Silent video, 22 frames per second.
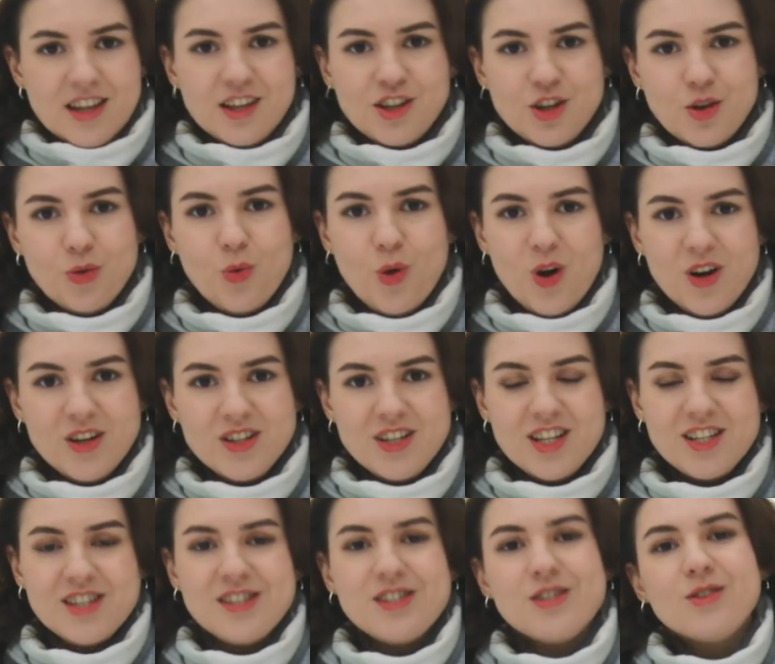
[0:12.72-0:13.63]
thing you
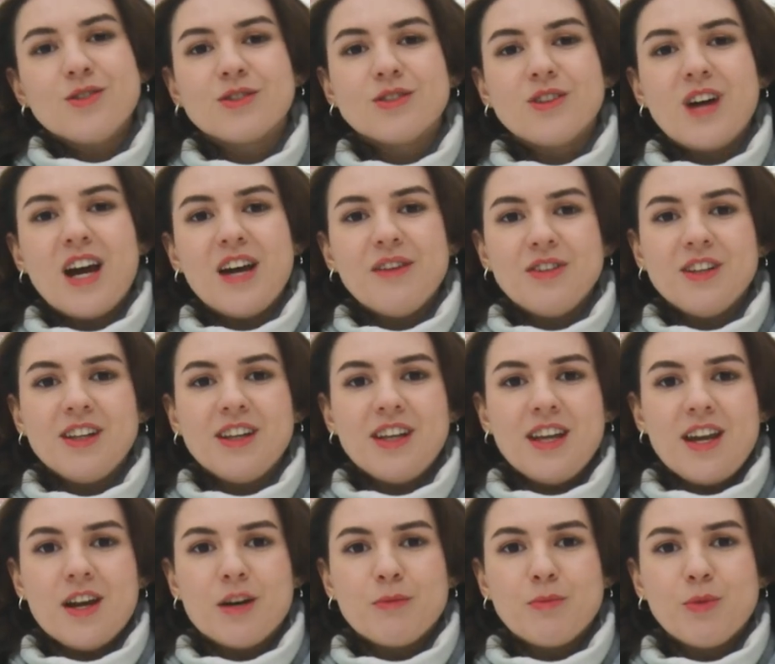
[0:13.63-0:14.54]
want is to arrive at
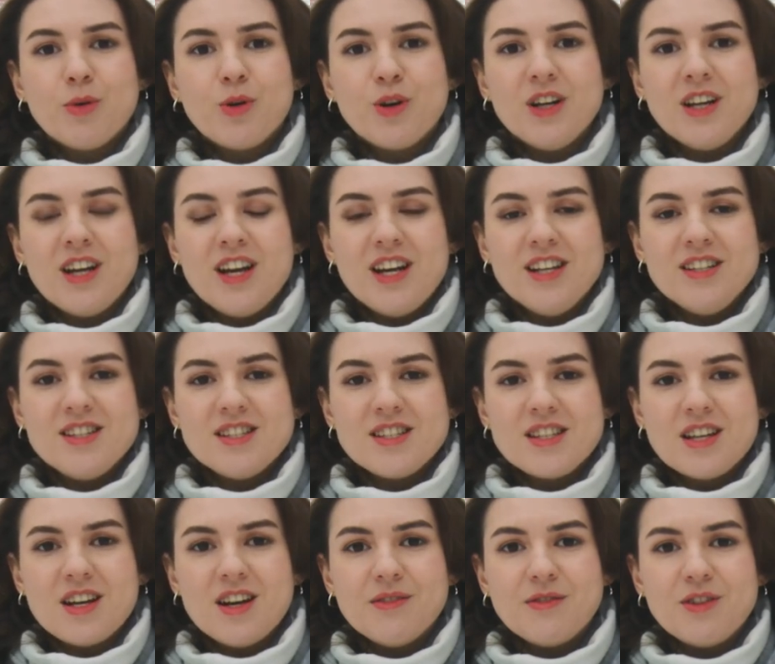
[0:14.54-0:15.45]
the airport and
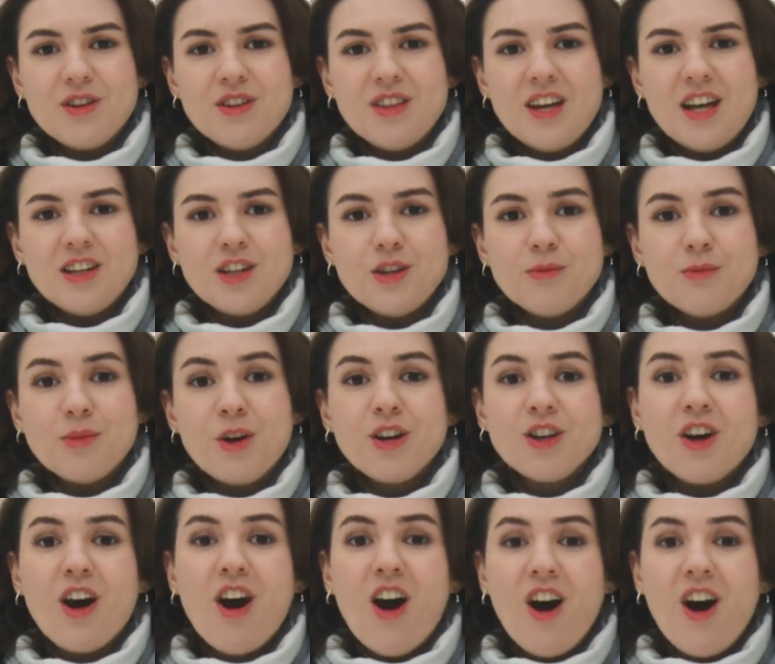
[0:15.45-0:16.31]
discover that you brought